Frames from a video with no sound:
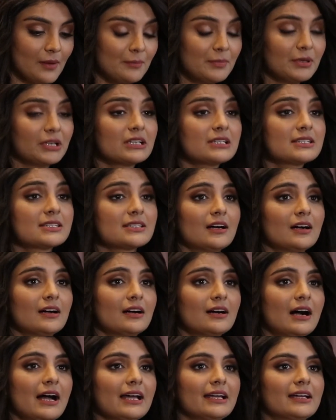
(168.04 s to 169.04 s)
Because
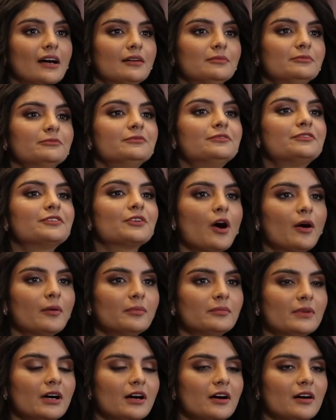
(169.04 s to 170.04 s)
I come
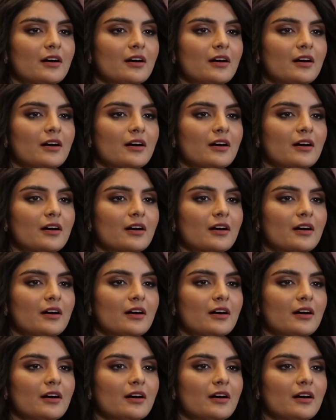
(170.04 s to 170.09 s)
from